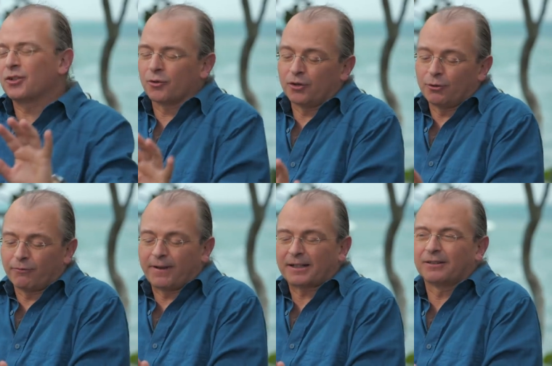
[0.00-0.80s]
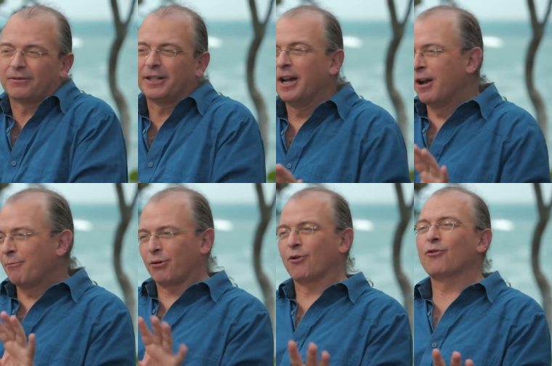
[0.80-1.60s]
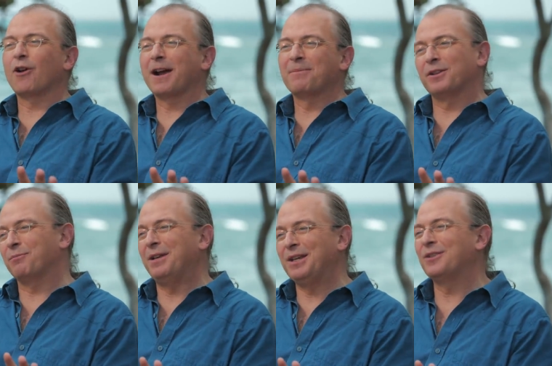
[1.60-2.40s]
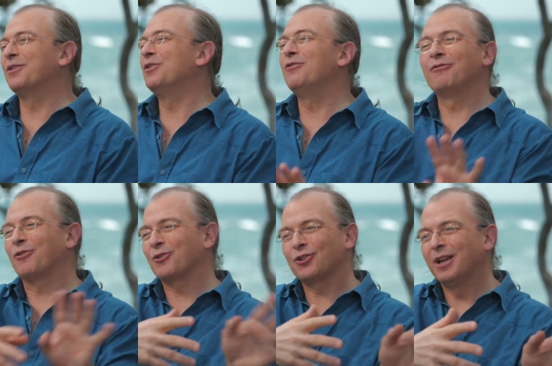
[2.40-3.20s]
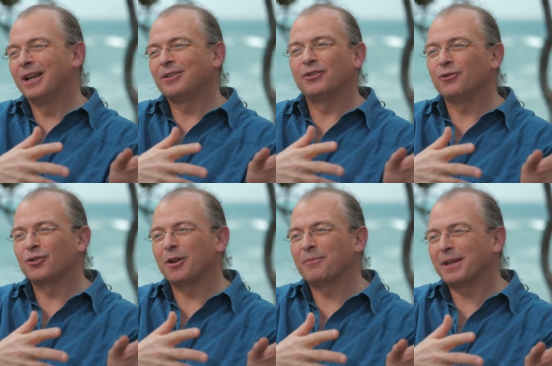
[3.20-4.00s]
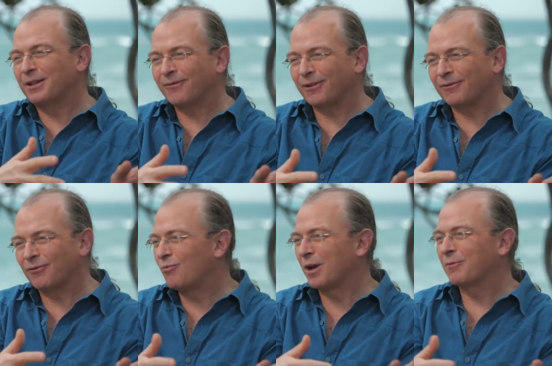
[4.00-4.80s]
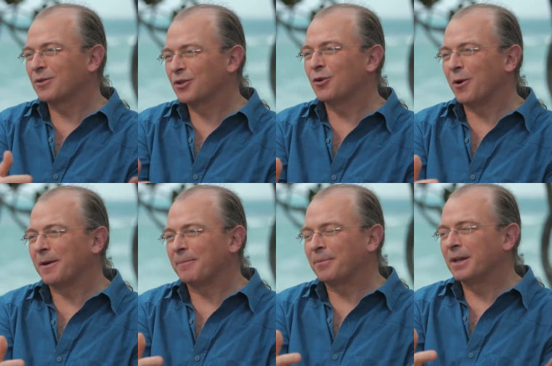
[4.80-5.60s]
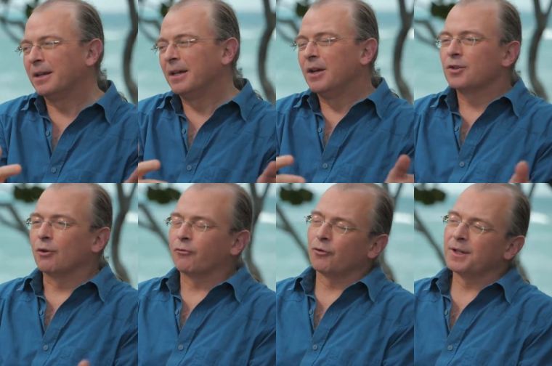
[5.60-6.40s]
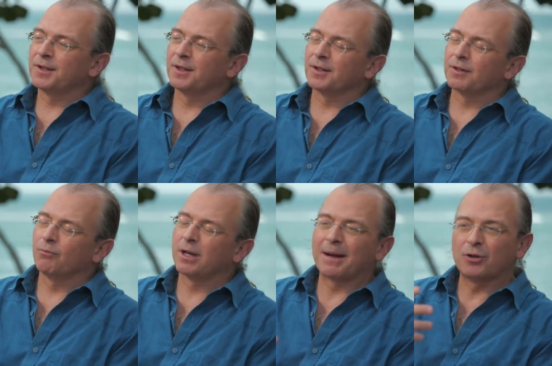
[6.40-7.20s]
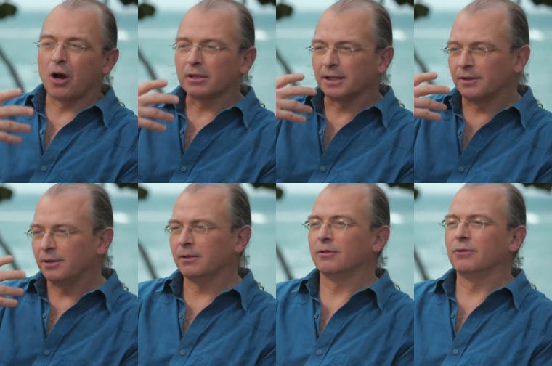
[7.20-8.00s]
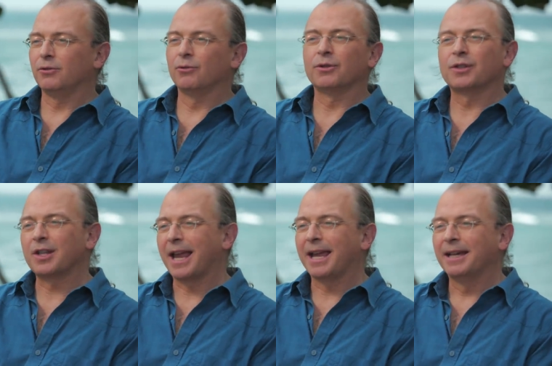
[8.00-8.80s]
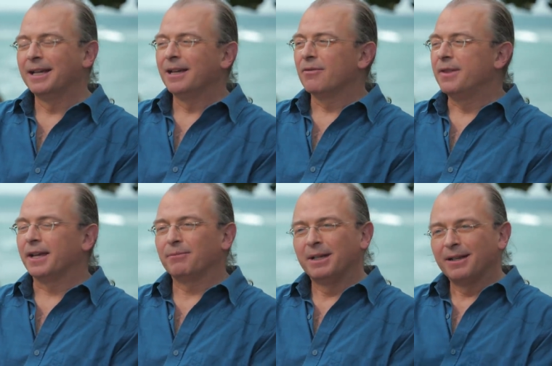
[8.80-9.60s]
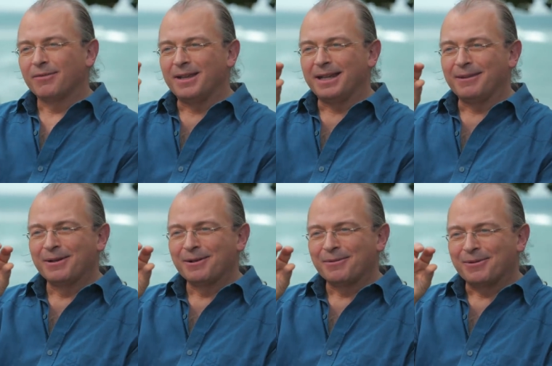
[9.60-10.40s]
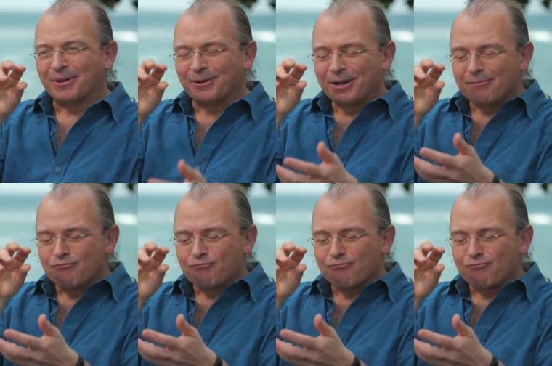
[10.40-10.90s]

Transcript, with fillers: so that you effectively program this piece of the universe to do something different from what it was doing. So for instance, when I'm talking to you, you could say that the, you know,